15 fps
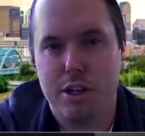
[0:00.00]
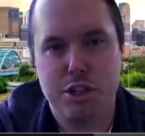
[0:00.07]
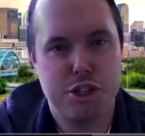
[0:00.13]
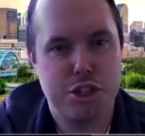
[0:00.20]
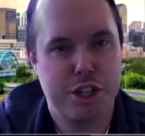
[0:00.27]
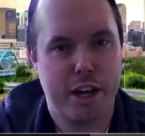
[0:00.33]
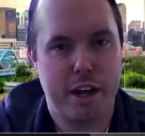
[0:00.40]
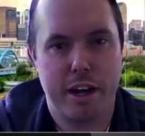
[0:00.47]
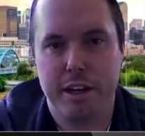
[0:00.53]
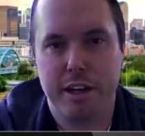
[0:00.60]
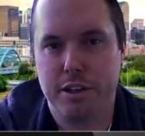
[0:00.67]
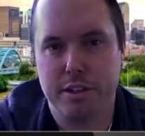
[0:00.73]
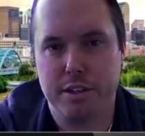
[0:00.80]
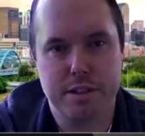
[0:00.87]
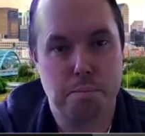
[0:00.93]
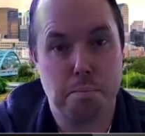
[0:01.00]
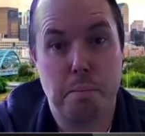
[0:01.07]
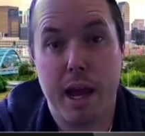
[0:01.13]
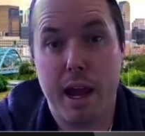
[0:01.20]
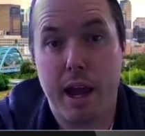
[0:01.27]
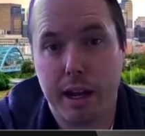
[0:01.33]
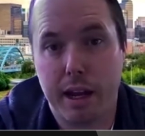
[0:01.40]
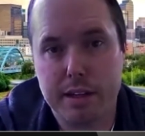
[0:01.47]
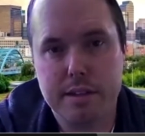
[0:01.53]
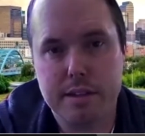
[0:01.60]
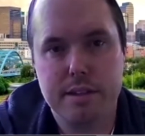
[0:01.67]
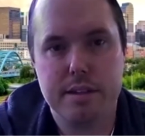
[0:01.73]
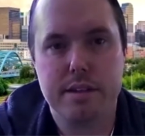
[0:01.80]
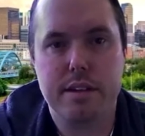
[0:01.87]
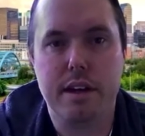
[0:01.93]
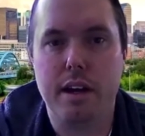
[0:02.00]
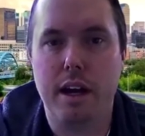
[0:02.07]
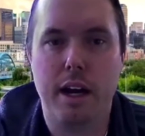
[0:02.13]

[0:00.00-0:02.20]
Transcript: jails, banks,